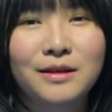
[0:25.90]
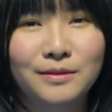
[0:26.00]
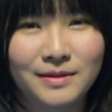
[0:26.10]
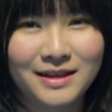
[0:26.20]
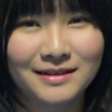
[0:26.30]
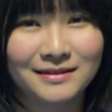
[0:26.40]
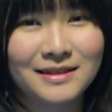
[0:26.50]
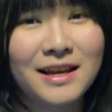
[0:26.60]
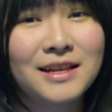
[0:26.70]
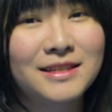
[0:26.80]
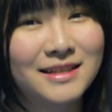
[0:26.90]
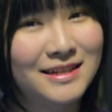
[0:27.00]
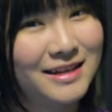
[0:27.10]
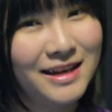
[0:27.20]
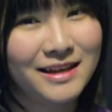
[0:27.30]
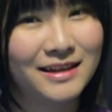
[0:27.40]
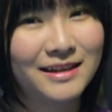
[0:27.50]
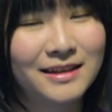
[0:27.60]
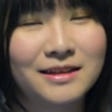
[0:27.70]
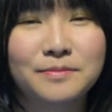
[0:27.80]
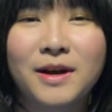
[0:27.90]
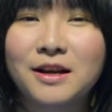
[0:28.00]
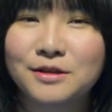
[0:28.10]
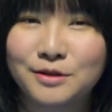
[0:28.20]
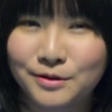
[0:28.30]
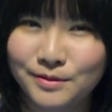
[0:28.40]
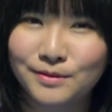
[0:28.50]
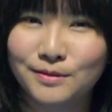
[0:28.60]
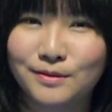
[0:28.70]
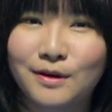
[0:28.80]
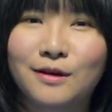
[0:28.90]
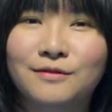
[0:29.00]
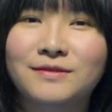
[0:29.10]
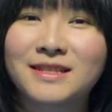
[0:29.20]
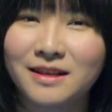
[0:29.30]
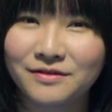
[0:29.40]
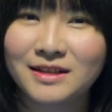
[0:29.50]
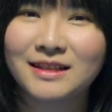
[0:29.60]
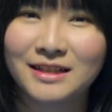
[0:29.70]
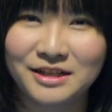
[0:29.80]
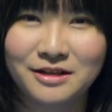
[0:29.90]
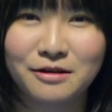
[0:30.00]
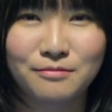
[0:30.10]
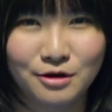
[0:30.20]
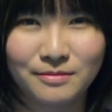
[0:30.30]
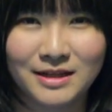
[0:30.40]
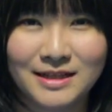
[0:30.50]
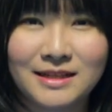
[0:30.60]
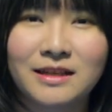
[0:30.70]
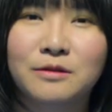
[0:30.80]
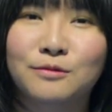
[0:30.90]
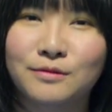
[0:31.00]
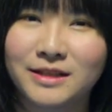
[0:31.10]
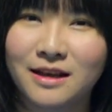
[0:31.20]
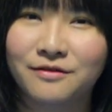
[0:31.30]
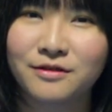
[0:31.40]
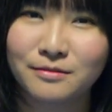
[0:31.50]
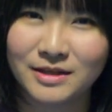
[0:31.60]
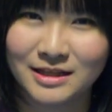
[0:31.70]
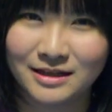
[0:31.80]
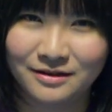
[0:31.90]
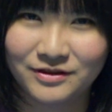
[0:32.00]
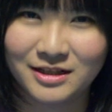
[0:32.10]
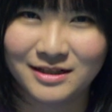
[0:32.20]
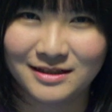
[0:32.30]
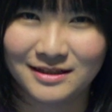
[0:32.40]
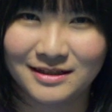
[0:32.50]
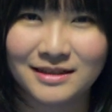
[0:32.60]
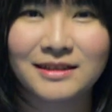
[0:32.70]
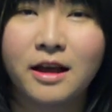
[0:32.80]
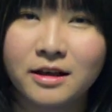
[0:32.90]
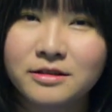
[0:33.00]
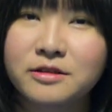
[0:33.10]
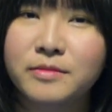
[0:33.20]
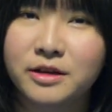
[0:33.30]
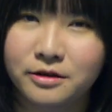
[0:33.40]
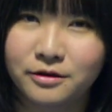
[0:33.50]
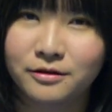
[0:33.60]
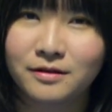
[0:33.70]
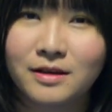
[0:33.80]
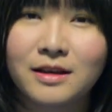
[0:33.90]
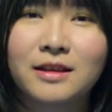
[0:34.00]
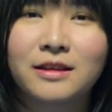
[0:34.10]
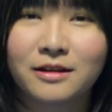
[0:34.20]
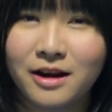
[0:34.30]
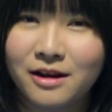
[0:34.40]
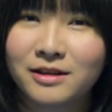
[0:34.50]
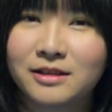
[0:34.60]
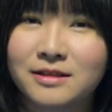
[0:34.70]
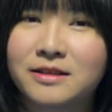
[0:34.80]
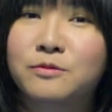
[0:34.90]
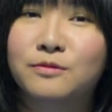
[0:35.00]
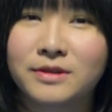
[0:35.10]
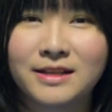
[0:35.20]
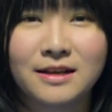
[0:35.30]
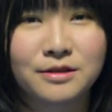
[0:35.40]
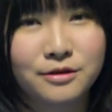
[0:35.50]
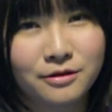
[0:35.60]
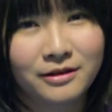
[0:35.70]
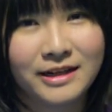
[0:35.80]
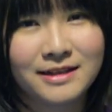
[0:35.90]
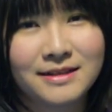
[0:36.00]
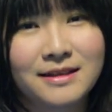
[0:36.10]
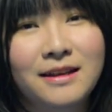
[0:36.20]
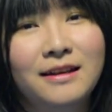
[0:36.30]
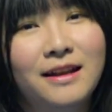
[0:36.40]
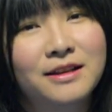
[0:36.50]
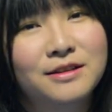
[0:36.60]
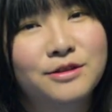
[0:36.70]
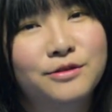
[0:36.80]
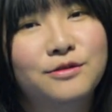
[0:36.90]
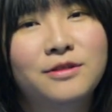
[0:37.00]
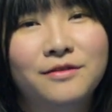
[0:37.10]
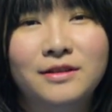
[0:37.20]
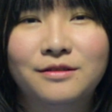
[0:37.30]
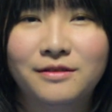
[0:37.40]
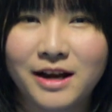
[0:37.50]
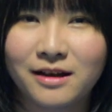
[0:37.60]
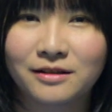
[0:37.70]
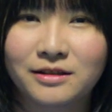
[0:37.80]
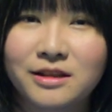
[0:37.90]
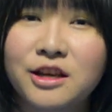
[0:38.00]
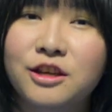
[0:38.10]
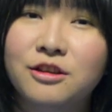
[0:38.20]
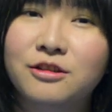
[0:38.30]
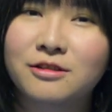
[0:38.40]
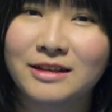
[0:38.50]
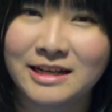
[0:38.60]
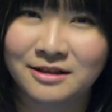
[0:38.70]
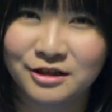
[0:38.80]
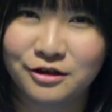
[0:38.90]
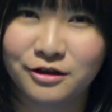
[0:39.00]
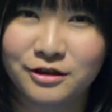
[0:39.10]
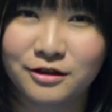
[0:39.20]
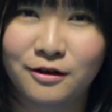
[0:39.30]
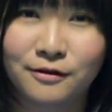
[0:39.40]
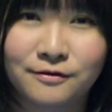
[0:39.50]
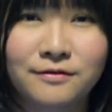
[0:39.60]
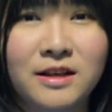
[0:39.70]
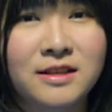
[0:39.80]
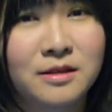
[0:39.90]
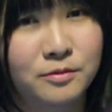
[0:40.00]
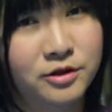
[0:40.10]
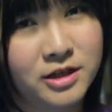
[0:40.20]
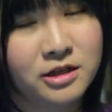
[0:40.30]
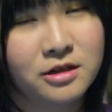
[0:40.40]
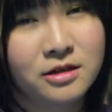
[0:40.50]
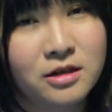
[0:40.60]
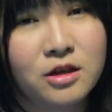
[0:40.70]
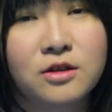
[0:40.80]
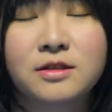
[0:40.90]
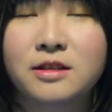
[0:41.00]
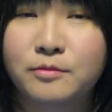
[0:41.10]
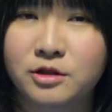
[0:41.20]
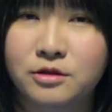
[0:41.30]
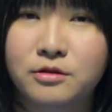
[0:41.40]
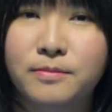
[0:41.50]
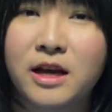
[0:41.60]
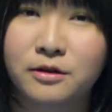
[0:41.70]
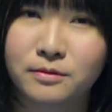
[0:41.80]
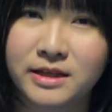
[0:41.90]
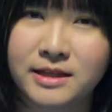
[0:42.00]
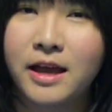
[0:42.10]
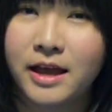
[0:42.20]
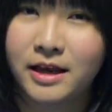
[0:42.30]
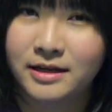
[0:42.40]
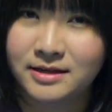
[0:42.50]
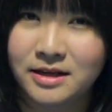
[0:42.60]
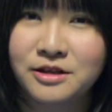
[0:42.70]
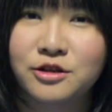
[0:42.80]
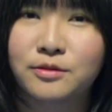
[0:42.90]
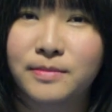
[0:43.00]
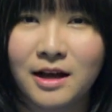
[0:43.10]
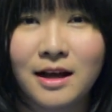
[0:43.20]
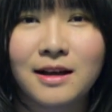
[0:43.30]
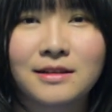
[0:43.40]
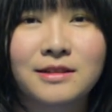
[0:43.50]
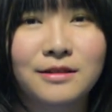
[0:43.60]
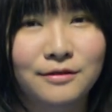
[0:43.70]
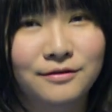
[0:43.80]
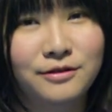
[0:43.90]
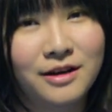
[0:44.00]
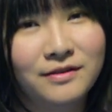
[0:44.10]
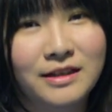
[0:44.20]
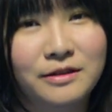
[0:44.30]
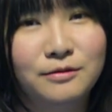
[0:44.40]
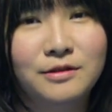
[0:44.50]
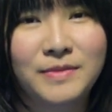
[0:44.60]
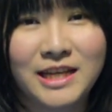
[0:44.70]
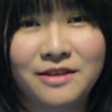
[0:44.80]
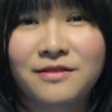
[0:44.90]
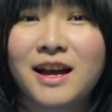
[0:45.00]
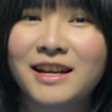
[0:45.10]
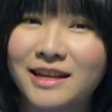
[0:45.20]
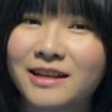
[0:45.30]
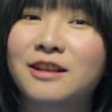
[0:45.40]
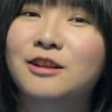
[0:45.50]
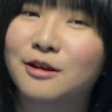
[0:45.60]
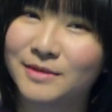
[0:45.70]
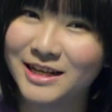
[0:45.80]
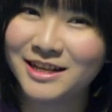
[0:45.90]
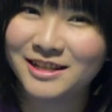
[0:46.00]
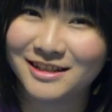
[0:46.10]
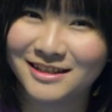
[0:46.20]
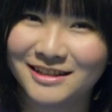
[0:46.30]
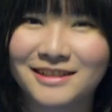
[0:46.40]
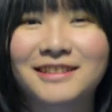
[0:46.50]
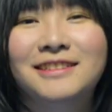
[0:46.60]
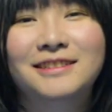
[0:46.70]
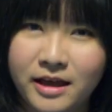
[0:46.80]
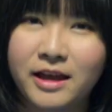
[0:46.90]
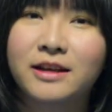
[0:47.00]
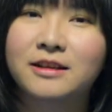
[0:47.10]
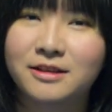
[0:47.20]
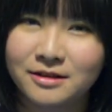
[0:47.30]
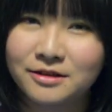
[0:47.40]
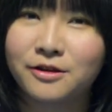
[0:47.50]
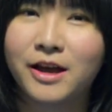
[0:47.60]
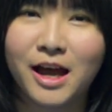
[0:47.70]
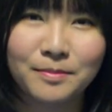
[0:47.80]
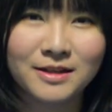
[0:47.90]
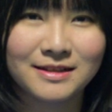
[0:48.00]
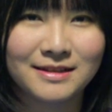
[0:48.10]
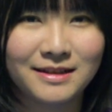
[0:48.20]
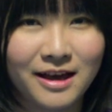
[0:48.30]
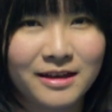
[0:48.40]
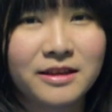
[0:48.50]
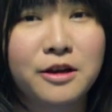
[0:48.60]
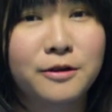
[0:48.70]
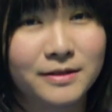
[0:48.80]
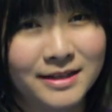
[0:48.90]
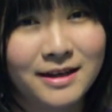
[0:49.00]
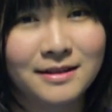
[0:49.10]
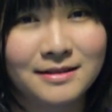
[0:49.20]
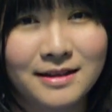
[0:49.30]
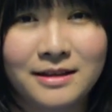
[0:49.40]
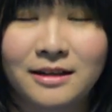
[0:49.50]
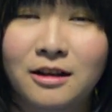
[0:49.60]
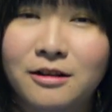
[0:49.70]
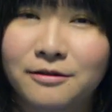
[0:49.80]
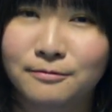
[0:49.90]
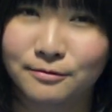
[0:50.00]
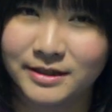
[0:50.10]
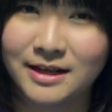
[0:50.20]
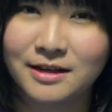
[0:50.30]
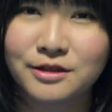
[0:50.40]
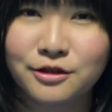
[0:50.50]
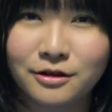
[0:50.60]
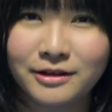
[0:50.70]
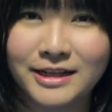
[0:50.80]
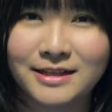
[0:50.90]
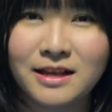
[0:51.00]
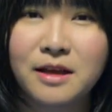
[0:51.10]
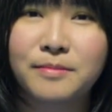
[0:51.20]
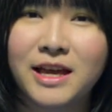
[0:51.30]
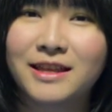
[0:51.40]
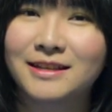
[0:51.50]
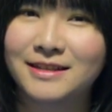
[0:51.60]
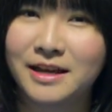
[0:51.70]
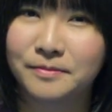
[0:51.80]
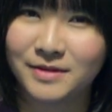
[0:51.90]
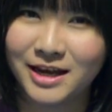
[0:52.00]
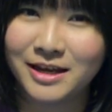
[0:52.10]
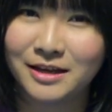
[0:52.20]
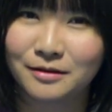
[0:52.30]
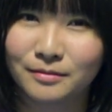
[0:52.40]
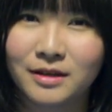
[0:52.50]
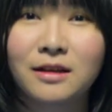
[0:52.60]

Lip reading: Well, today is part 2 of 7 cliche moments in Wuxia film and television. As you may know, the characters in Wuxia stories likes to travel around, usually in search of some treasure or someone to battle with. An essential part of traveling would be finding accommodation. And it just so happens that the hotels in a lot of Wuxia stories bear the same name,